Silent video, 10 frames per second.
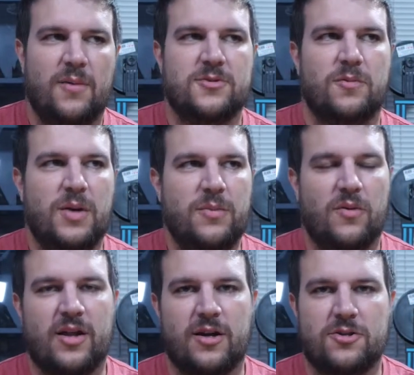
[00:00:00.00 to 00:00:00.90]
So people
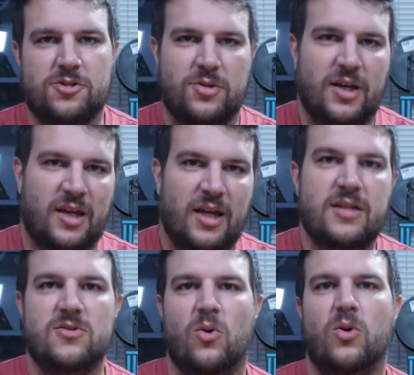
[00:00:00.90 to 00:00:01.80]
that are shooting
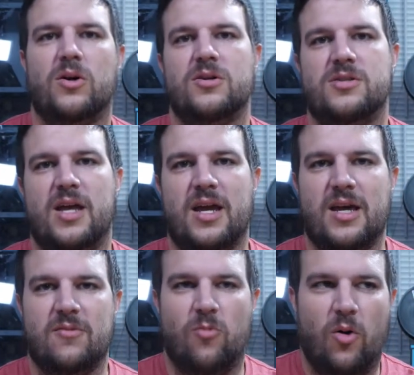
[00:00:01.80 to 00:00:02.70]
indoors
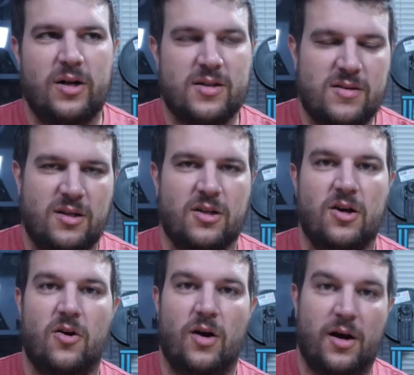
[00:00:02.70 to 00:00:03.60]
and want, you
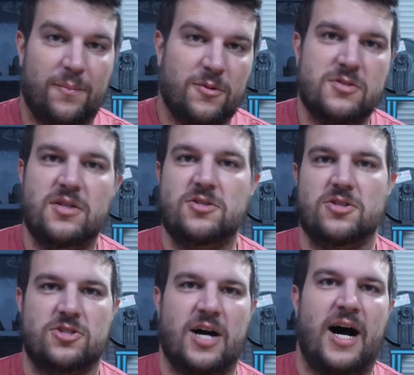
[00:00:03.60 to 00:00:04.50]
know, a
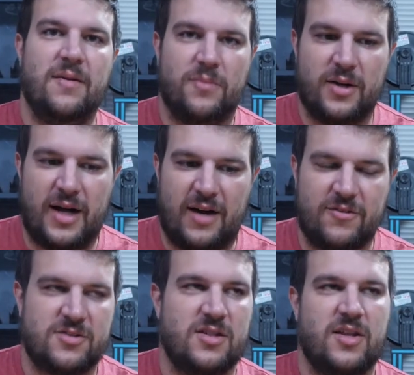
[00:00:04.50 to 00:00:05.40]
precision shot, but
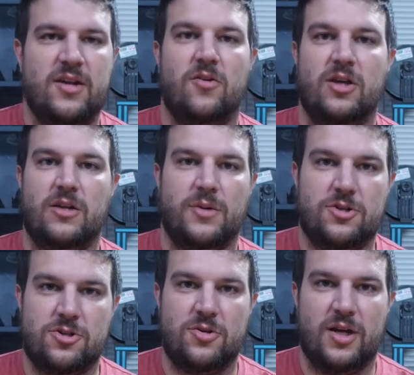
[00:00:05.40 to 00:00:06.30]
obviously they don't need to be
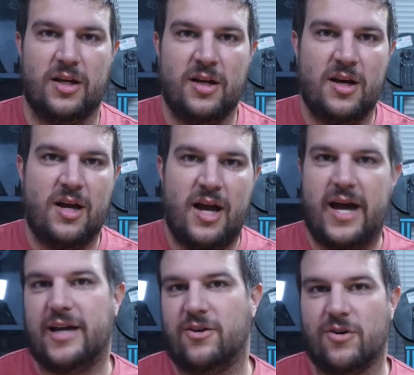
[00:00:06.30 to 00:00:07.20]
shooting
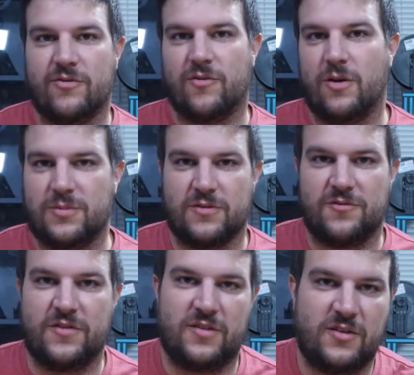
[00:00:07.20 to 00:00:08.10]
accurate for up to
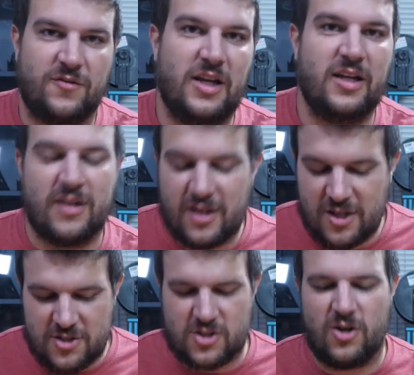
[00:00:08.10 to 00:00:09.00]
50 feet.
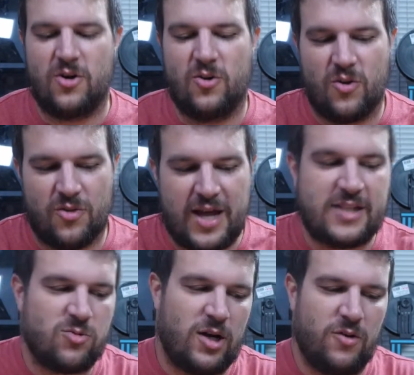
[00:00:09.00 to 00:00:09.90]
So
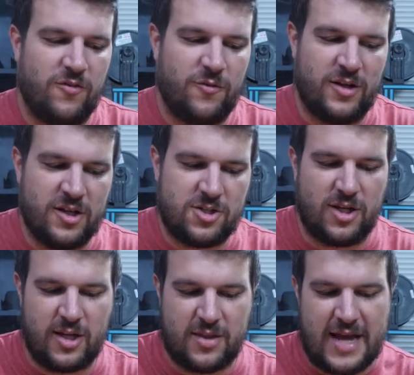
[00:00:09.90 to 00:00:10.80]
that's why we've
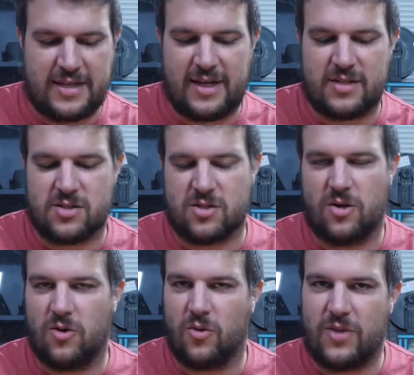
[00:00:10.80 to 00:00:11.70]
initiated that test.
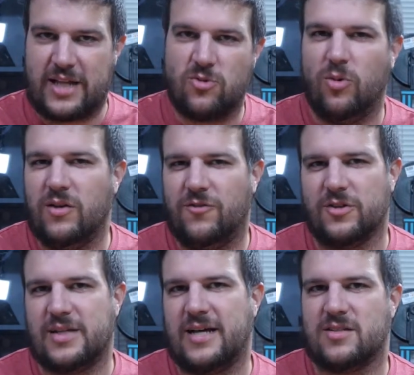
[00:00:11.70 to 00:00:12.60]
So that
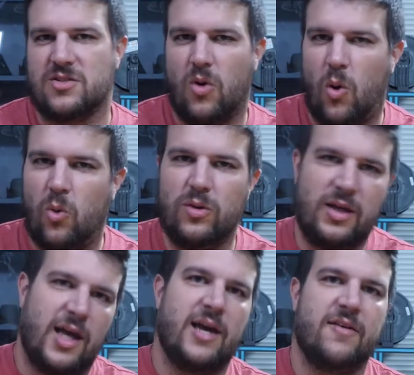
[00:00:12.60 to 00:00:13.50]
20-foot test is
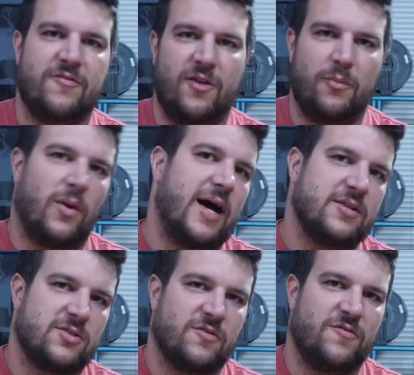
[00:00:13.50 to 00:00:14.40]
only if a
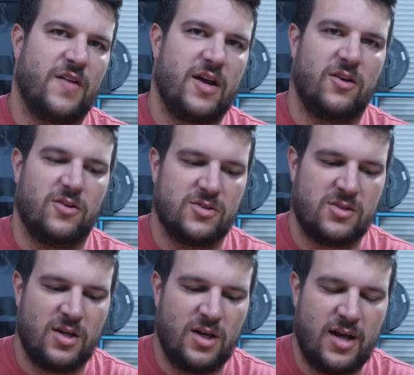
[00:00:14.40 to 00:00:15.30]
blaster fails
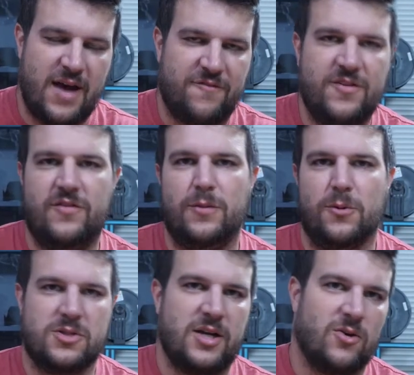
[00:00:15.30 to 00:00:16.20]
at
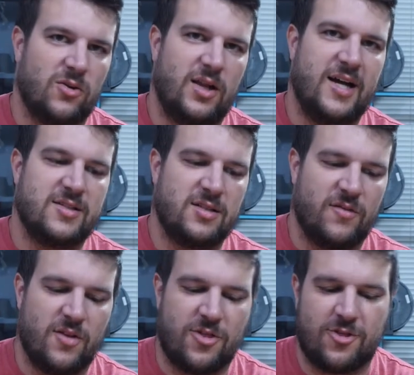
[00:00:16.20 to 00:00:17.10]
50% or less
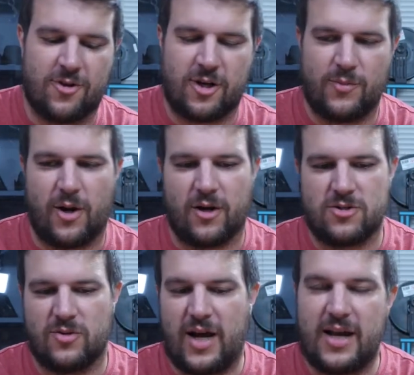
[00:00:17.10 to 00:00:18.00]
of the 30 mark.
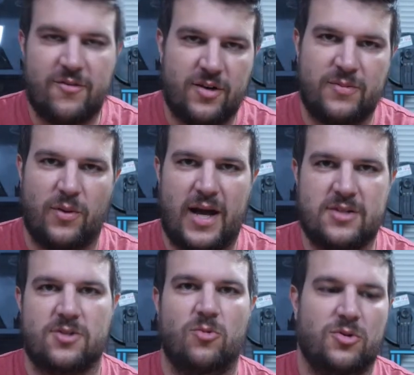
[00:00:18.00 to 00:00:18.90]
So not every
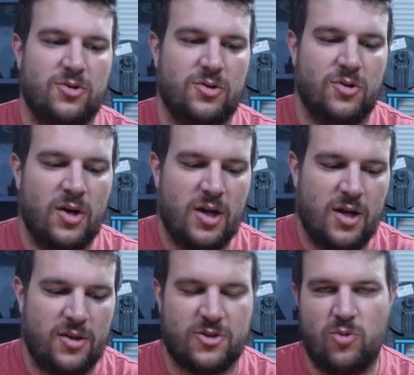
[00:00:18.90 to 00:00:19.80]
blaster will do
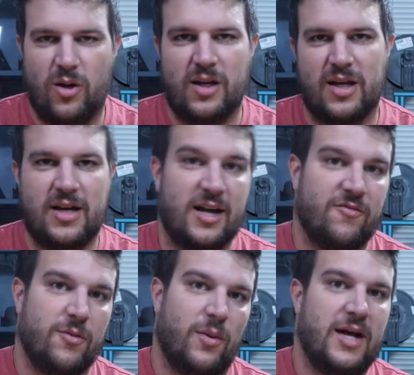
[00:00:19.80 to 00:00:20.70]
the 20, and not
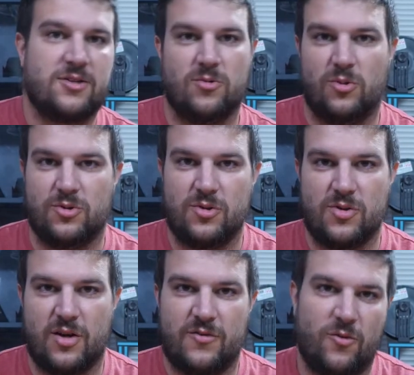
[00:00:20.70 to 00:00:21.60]
every blaster will do
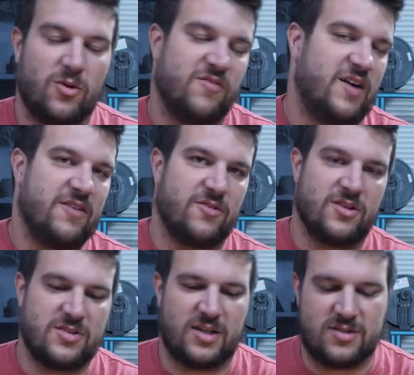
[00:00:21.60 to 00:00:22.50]
the 45 or the
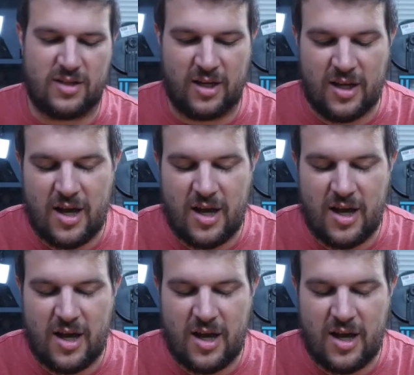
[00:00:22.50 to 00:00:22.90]
60.